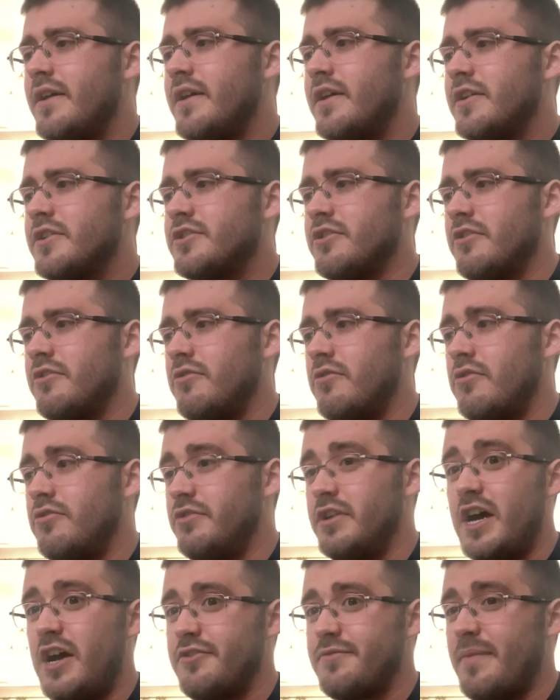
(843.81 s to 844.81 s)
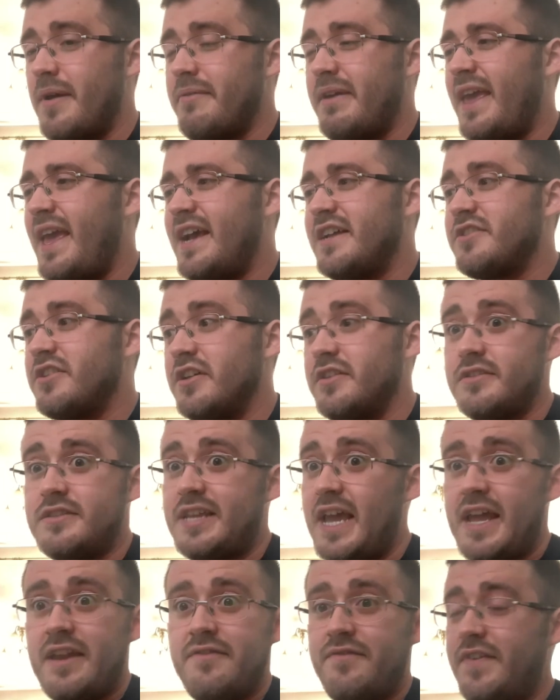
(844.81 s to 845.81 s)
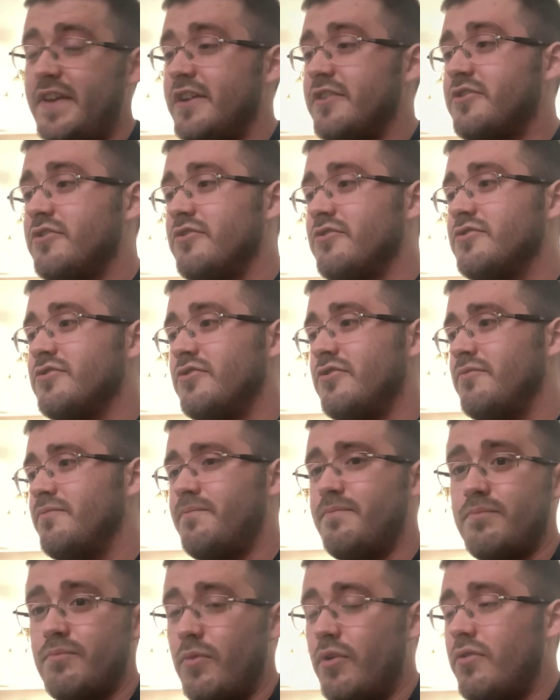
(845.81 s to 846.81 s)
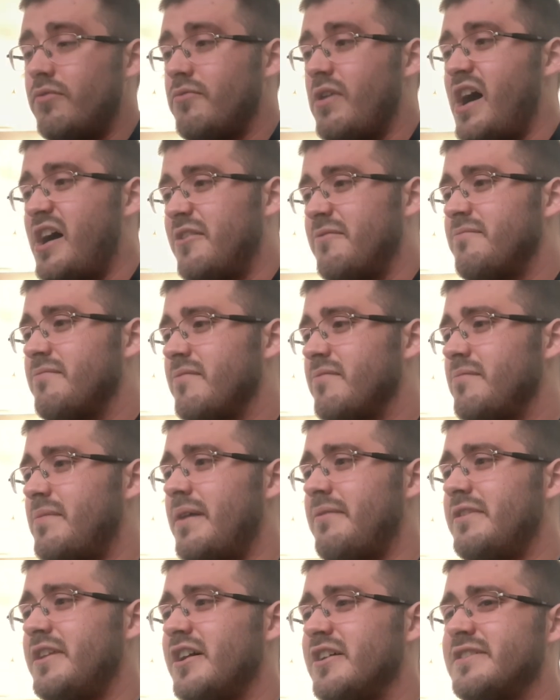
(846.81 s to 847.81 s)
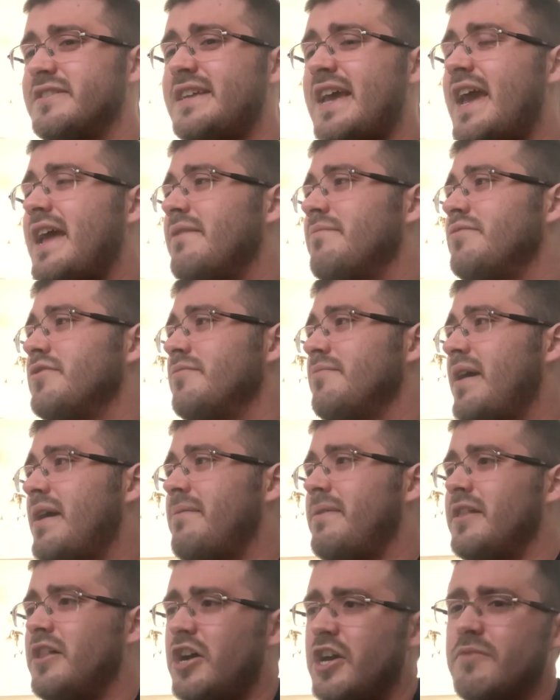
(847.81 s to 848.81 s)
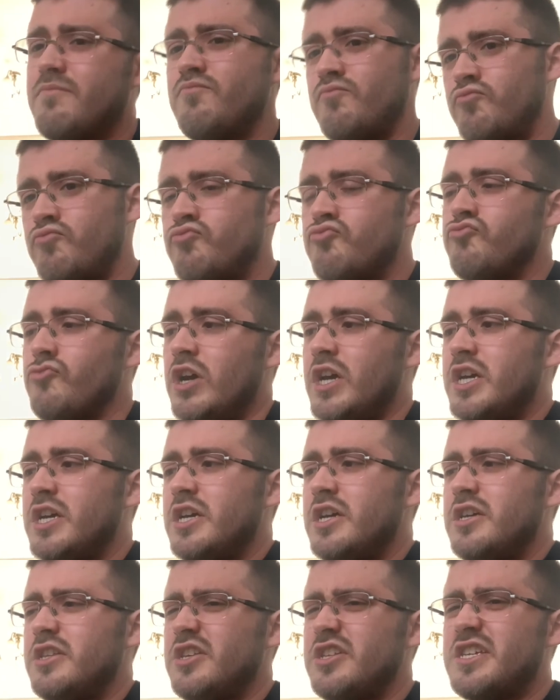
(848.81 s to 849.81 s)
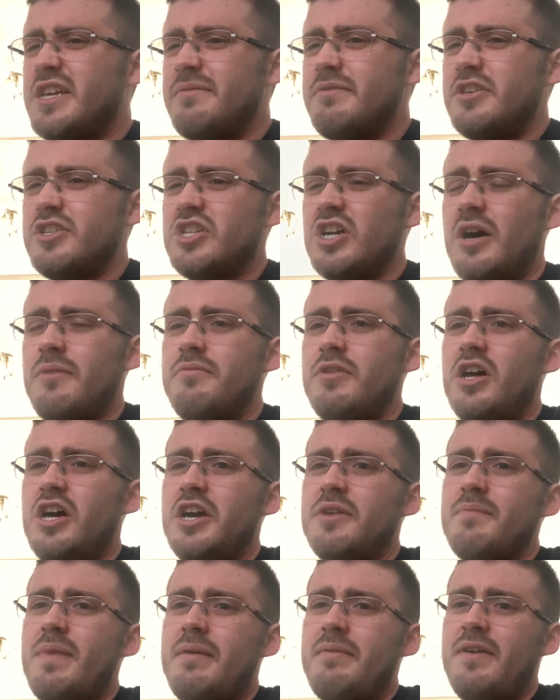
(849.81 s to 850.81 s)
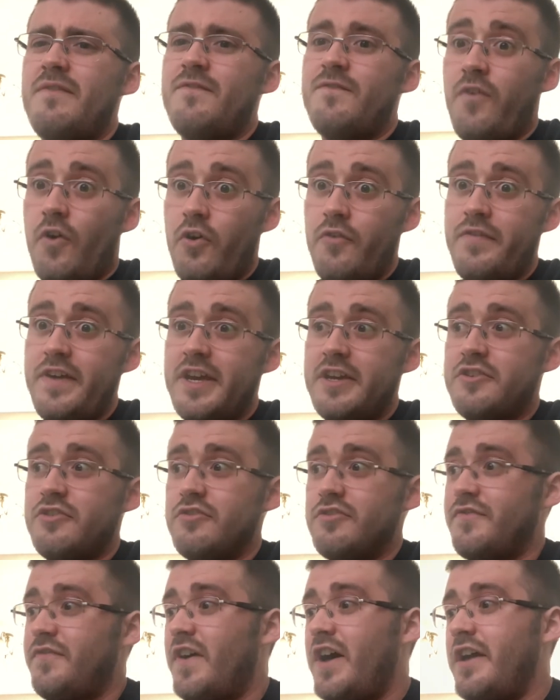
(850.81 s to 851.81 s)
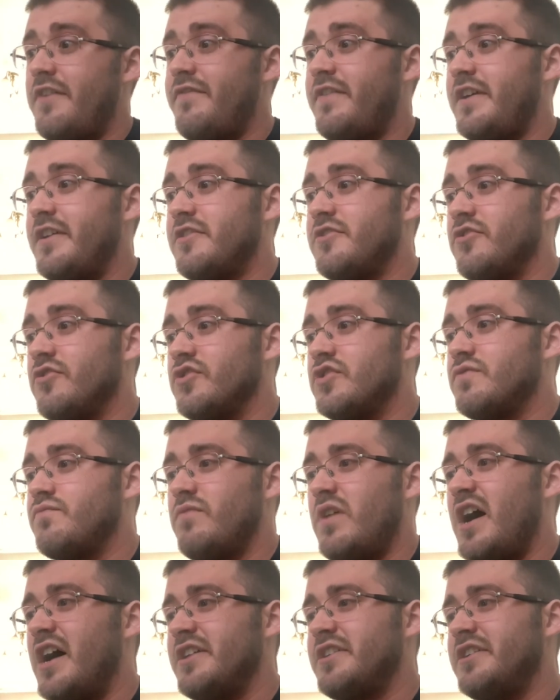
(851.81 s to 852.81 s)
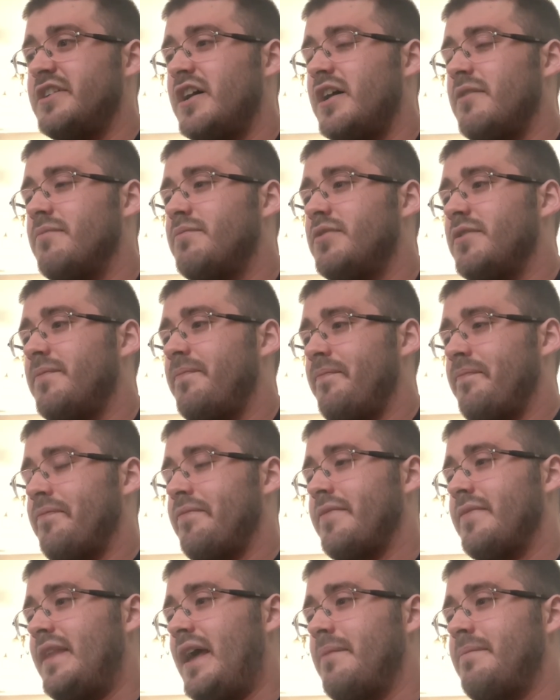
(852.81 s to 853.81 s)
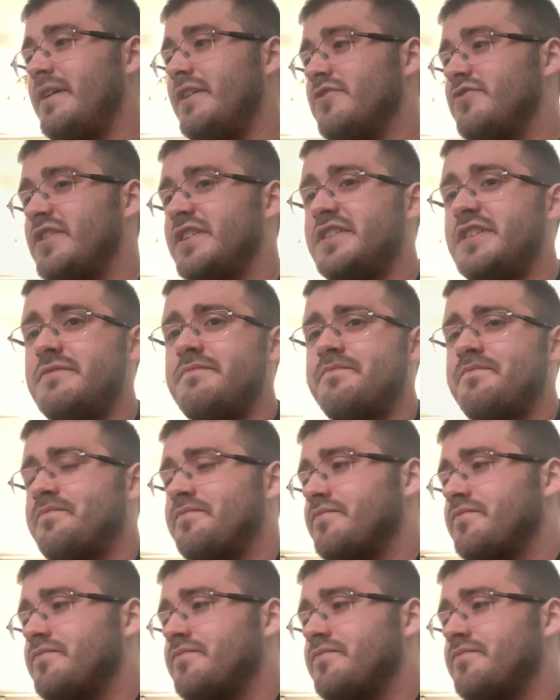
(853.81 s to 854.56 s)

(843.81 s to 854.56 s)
So who knows? Maybe he has like 10 vehicles, or well, maybe not 10, but maybe like. Let's give it the top, like, maybe 4 vehicles, 5 vehicles. I don't know, but that'd be interesting.